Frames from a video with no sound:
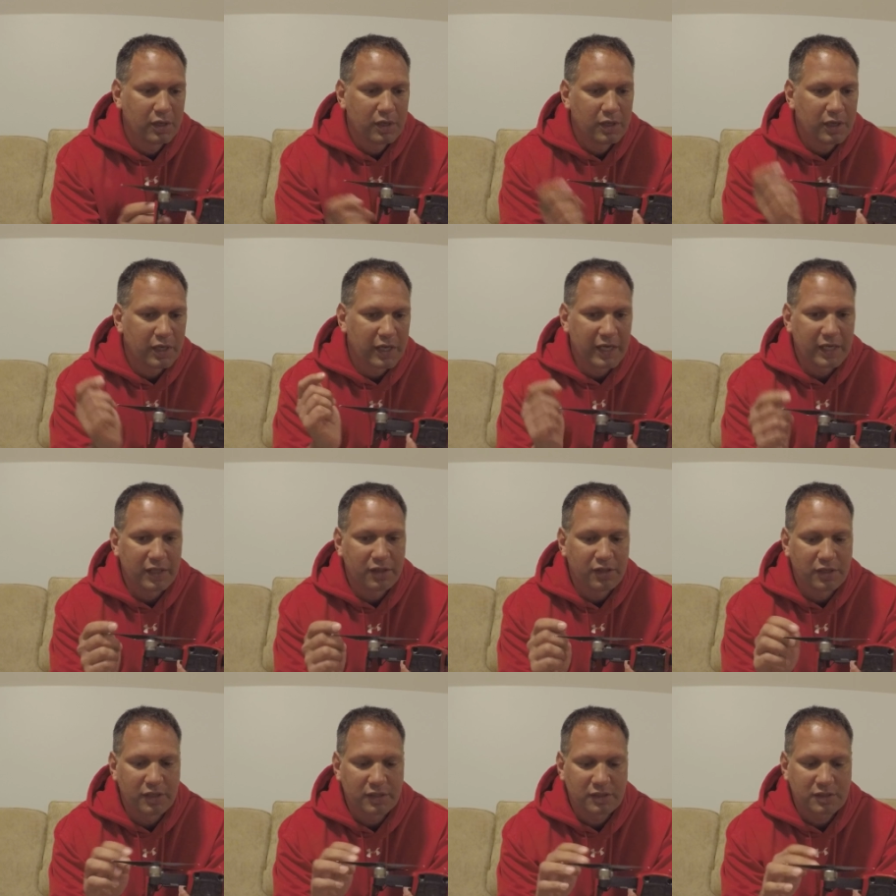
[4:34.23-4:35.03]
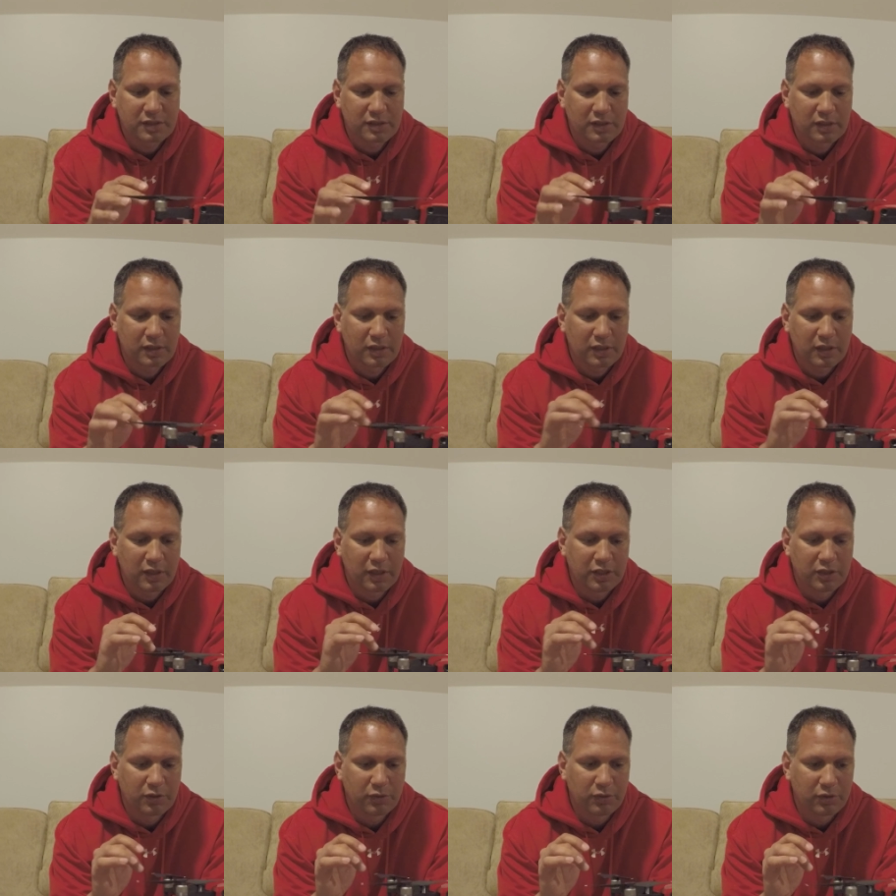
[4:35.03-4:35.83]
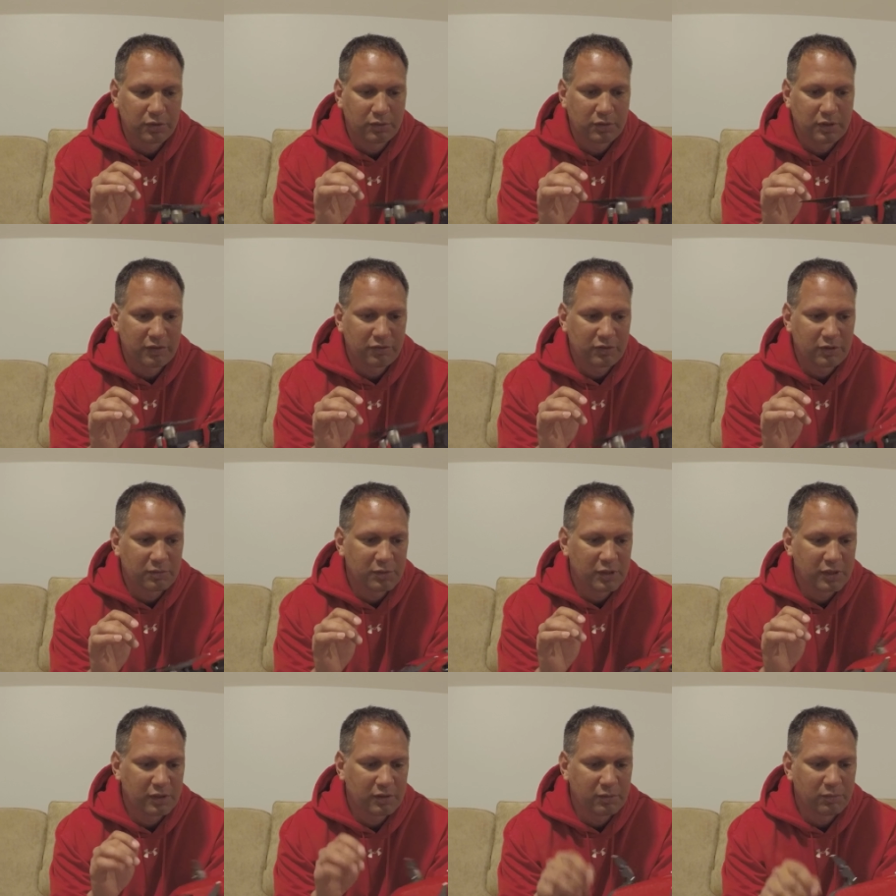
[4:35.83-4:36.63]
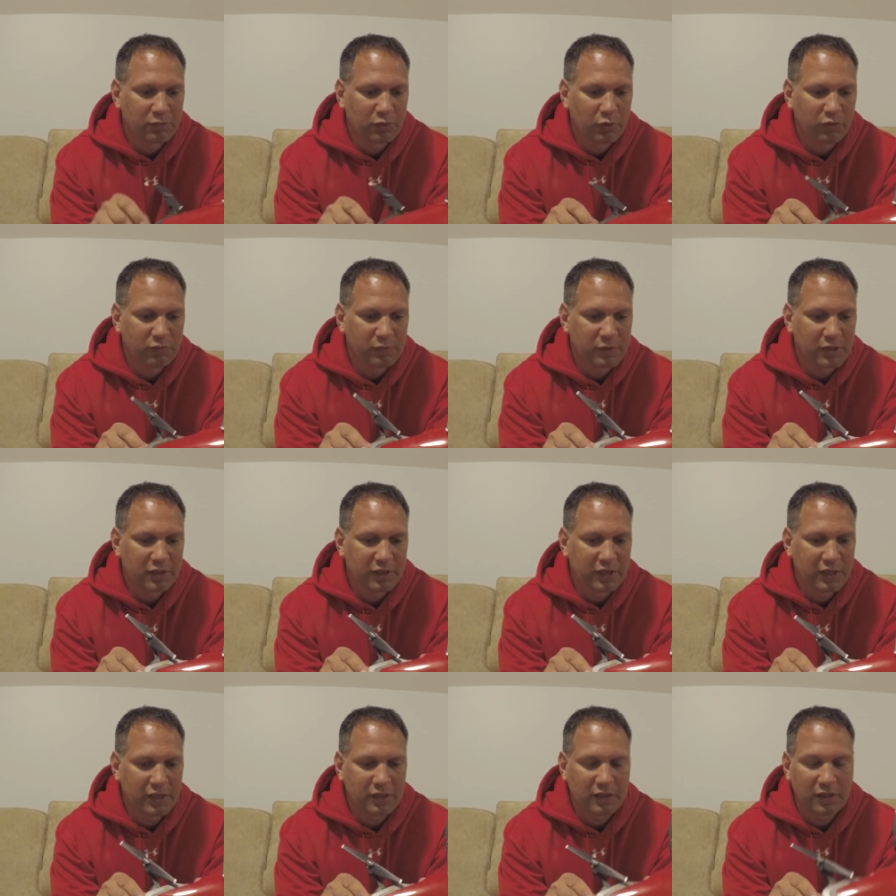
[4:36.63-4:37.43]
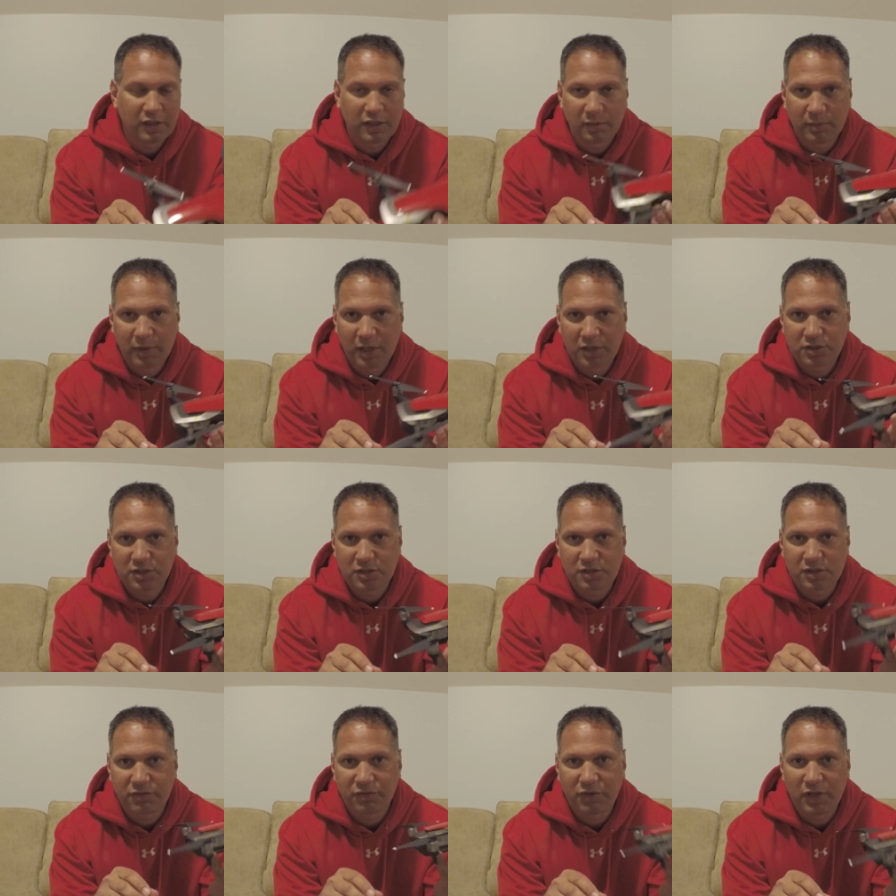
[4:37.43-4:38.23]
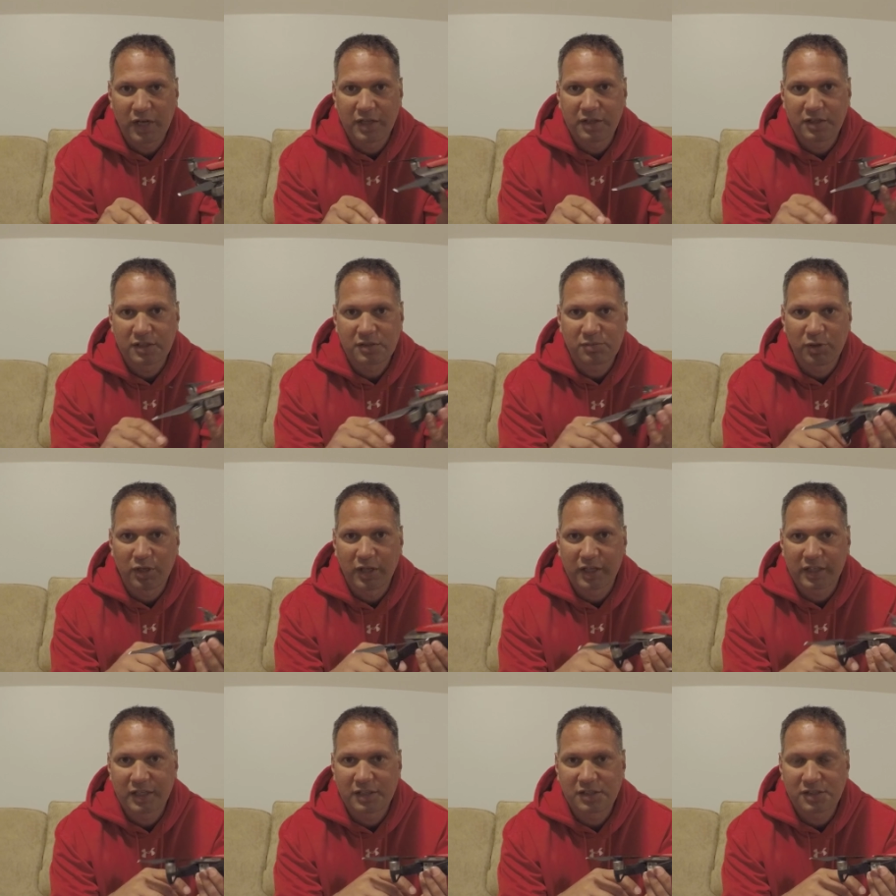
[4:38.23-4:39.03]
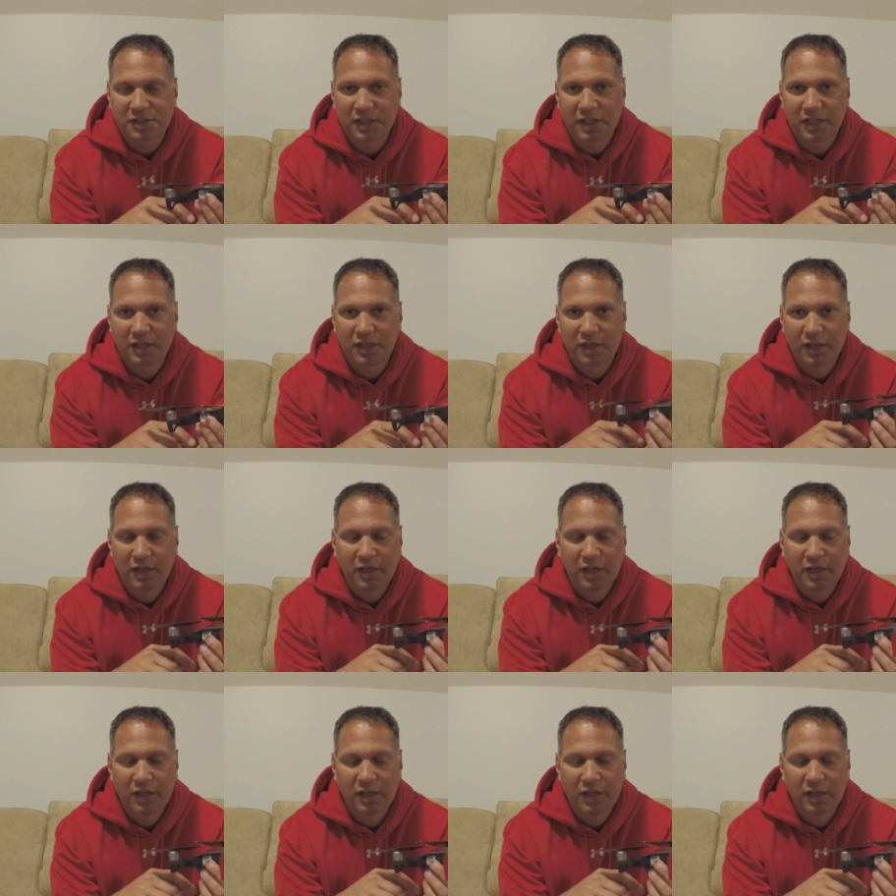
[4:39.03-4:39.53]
and this. I know there will definitely be an improvement in that, and I'm anxious to fly this, but like I said,